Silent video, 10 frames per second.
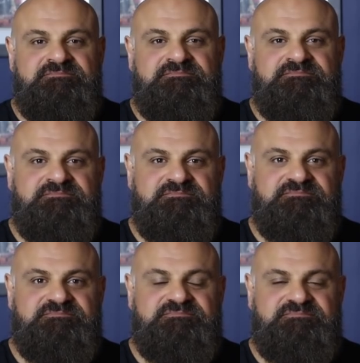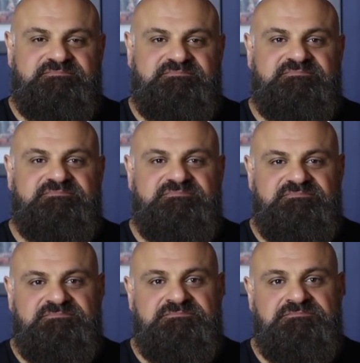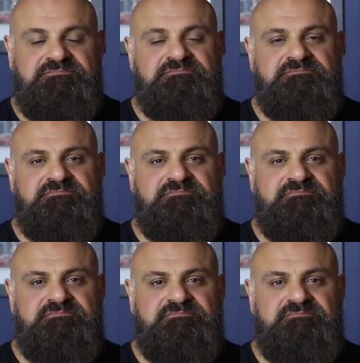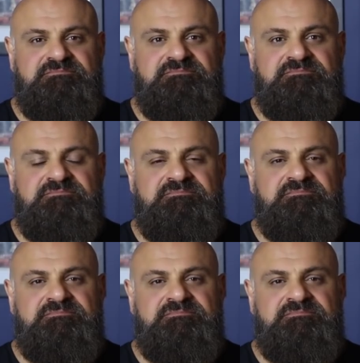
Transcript: (silent)